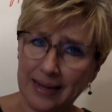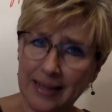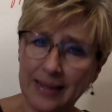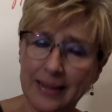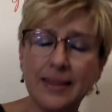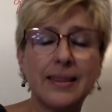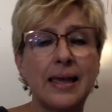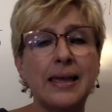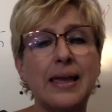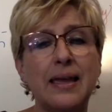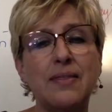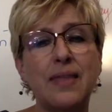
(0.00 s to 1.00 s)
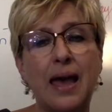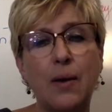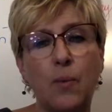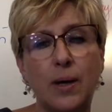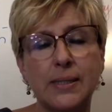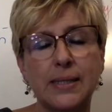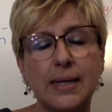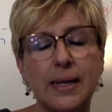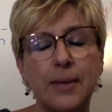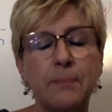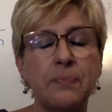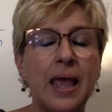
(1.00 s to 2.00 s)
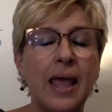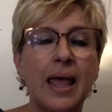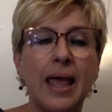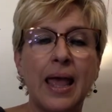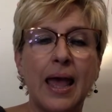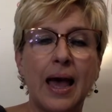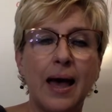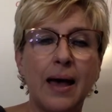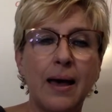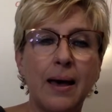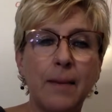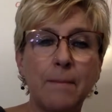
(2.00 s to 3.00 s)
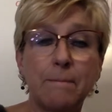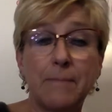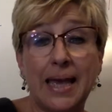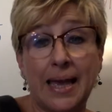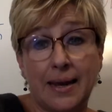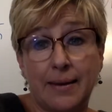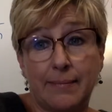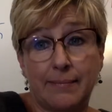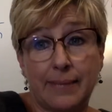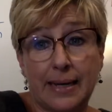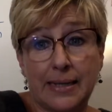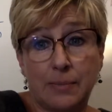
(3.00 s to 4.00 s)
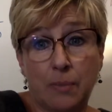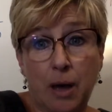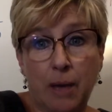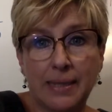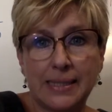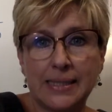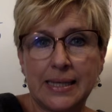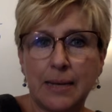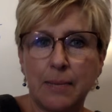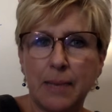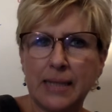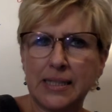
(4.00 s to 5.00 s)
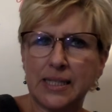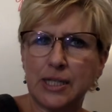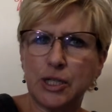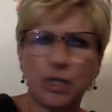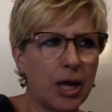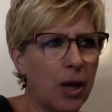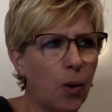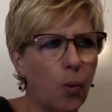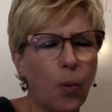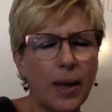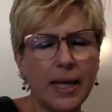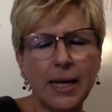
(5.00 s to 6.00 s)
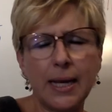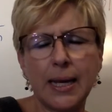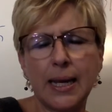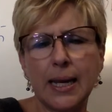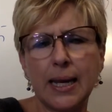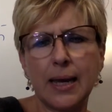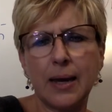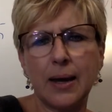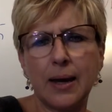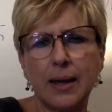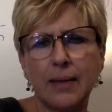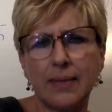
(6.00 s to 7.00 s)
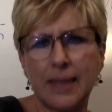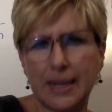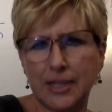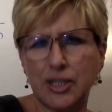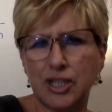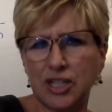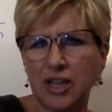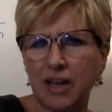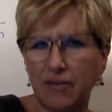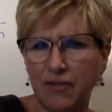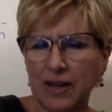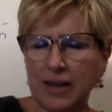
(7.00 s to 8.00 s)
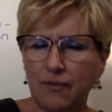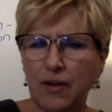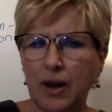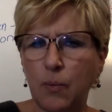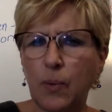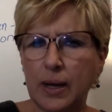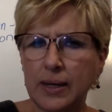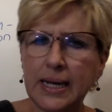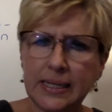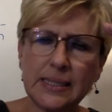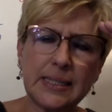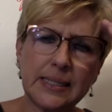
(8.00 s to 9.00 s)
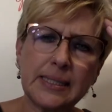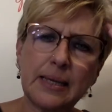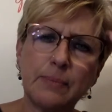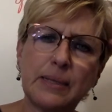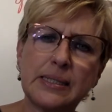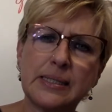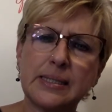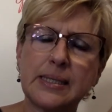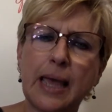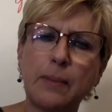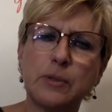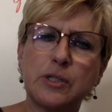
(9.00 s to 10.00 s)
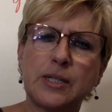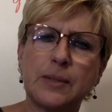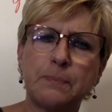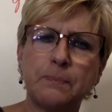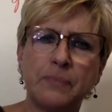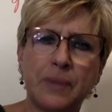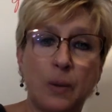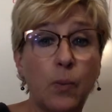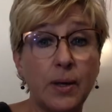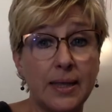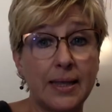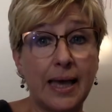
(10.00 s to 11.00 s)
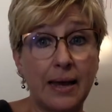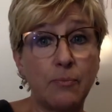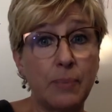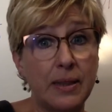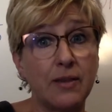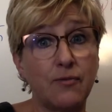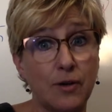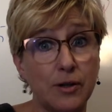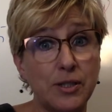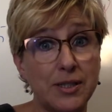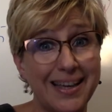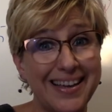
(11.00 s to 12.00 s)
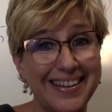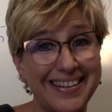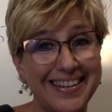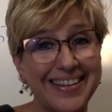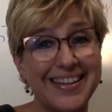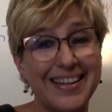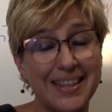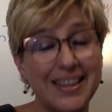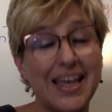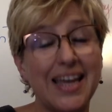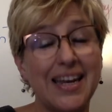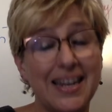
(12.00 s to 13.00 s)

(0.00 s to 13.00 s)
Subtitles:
in thinking that, wasn't he? And his mom has sent a message that she's not feeling very well, needs to see Mrs. Hamilton. Wouldn't that have been the first thing that